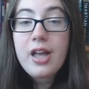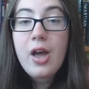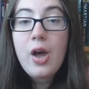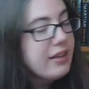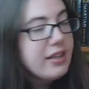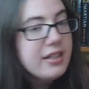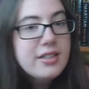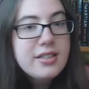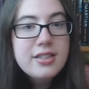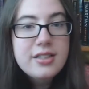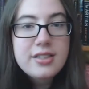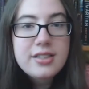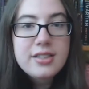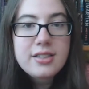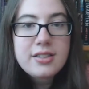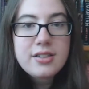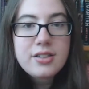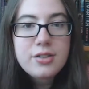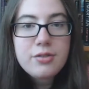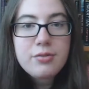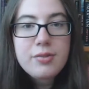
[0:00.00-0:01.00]
I'd like
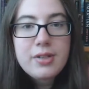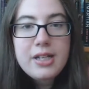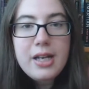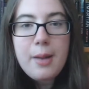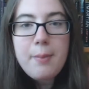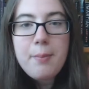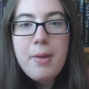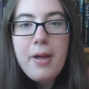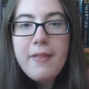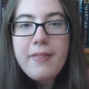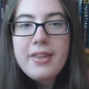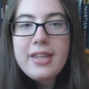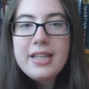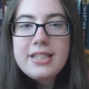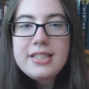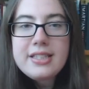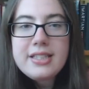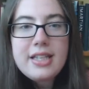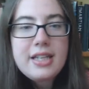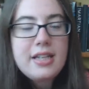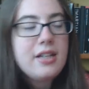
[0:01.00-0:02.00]
to read up on
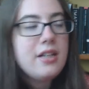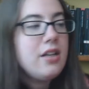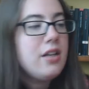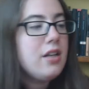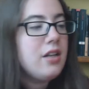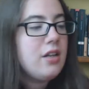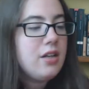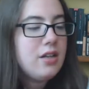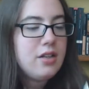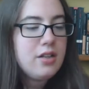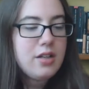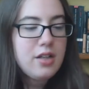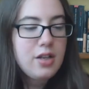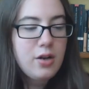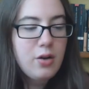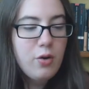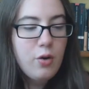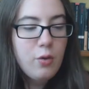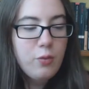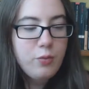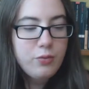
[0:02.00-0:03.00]
this and,
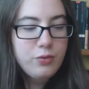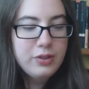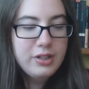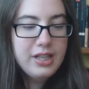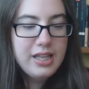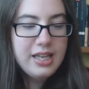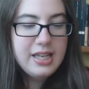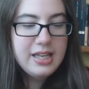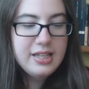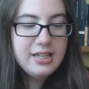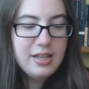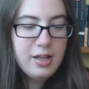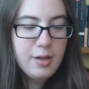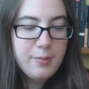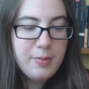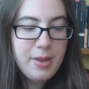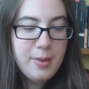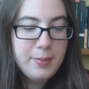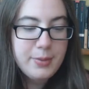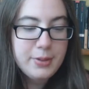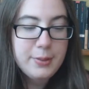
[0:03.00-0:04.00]
you know, hopefully
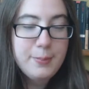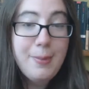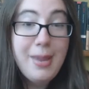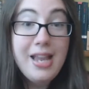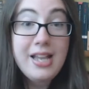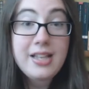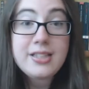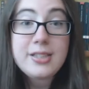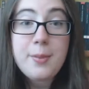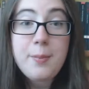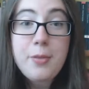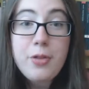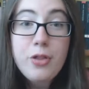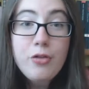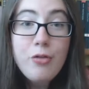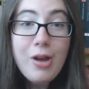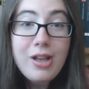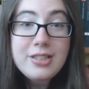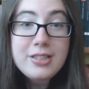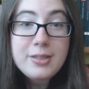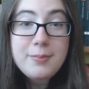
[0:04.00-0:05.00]
I'll be able to make some
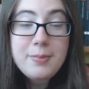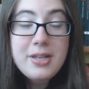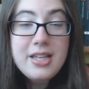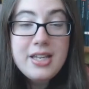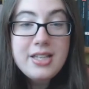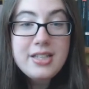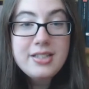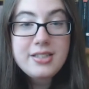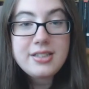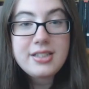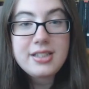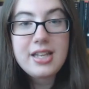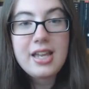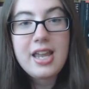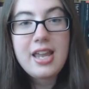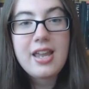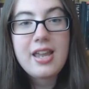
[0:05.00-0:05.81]
of the recipes.